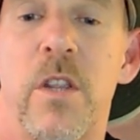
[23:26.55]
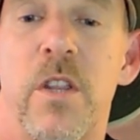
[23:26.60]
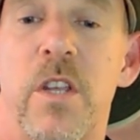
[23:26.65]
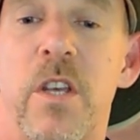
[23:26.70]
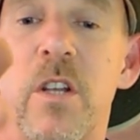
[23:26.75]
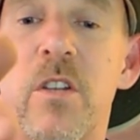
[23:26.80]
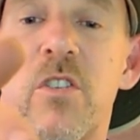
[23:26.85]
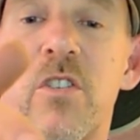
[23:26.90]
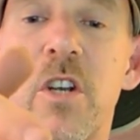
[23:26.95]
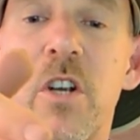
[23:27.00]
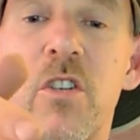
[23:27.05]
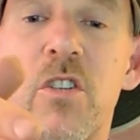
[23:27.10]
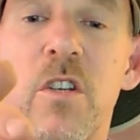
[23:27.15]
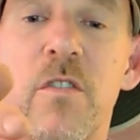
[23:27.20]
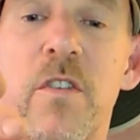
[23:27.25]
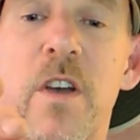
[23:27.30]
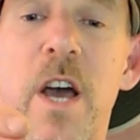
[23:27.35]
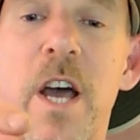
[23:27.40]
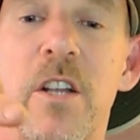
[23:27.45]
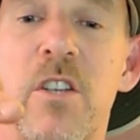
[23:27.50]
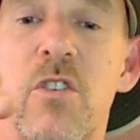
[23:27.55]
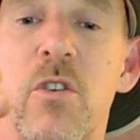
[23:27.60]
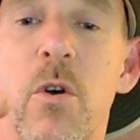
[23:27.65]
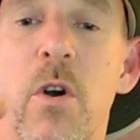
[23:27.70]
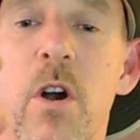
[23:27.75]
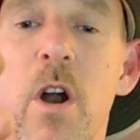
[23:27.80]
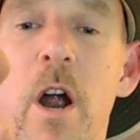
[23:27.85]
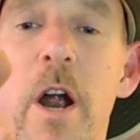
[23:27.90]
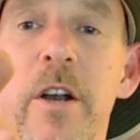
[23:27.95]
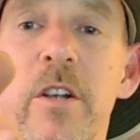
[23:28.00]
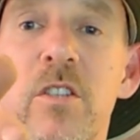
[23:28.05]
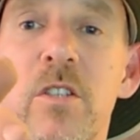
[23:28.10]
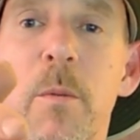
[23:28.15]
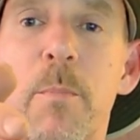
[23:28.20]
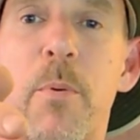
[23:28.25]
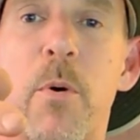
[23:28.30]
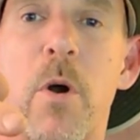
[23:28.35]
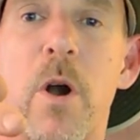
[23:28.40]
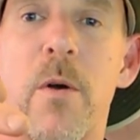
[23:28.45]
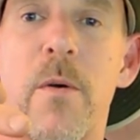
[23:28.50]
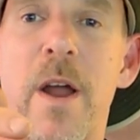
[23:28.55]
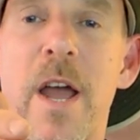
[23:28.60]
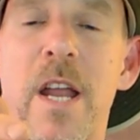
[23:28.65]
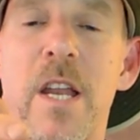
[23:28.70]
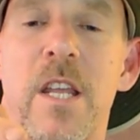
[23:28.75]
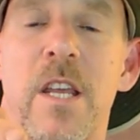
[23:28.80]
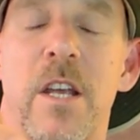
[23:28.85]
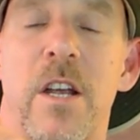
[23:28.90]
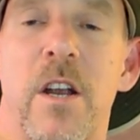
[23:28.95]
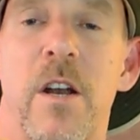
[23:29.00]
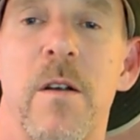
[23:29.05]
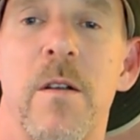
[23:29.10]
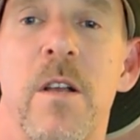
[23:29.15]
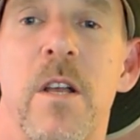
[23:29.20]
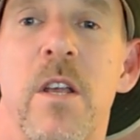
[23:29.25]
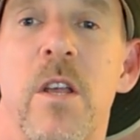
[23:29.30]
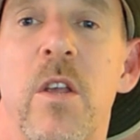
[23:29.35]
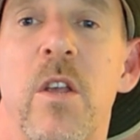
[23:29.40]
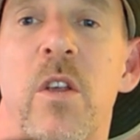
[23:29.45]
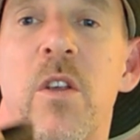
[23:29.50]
The insert, you've got your arch support right here.